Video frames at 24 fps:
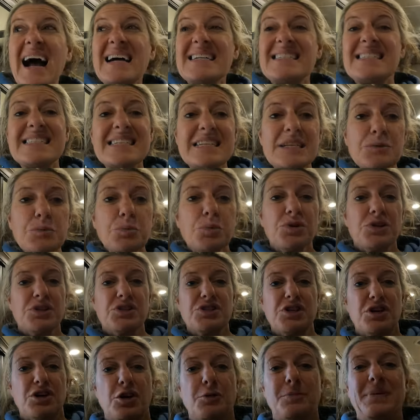I did want
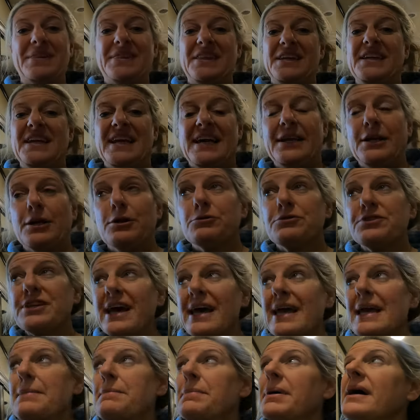to talk about the nano
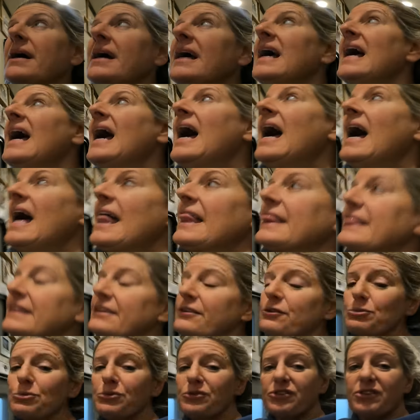tape.
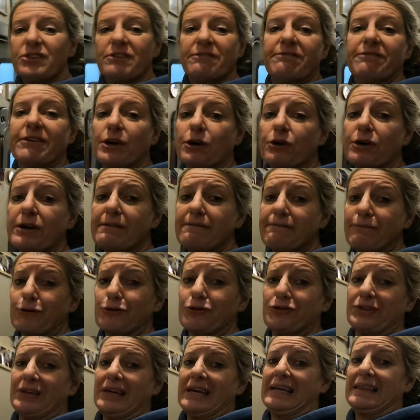This was the very
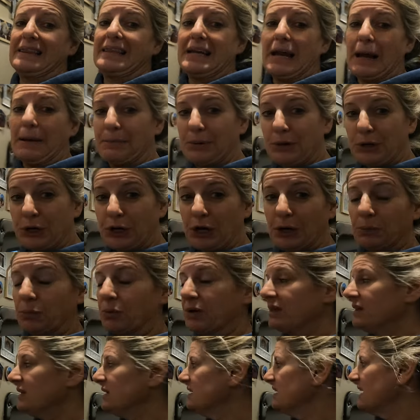first thing that I put up
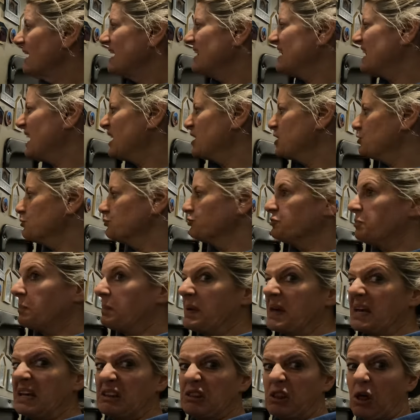with it, and I used
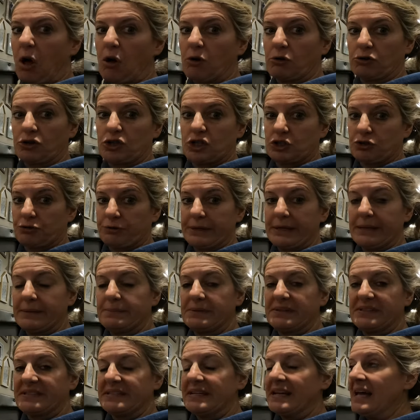big long
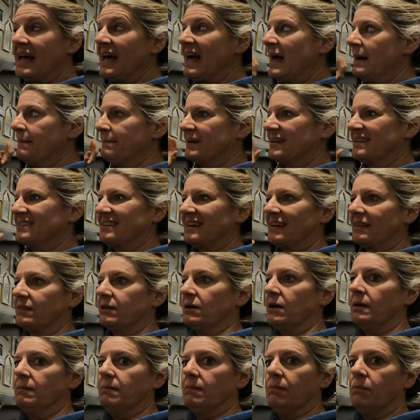strips because I
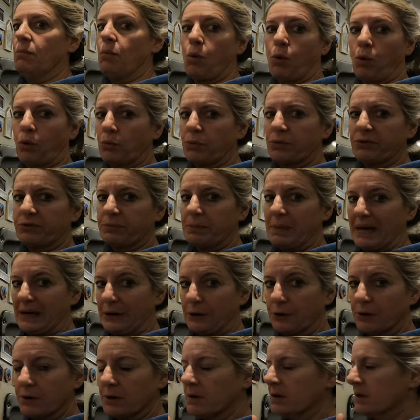thought more was
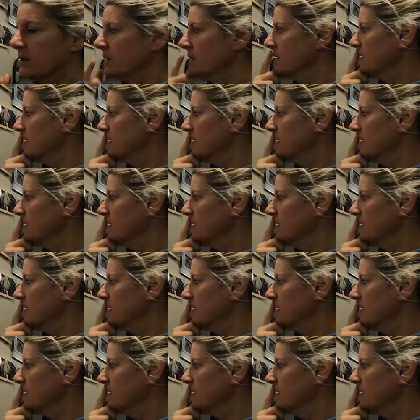better.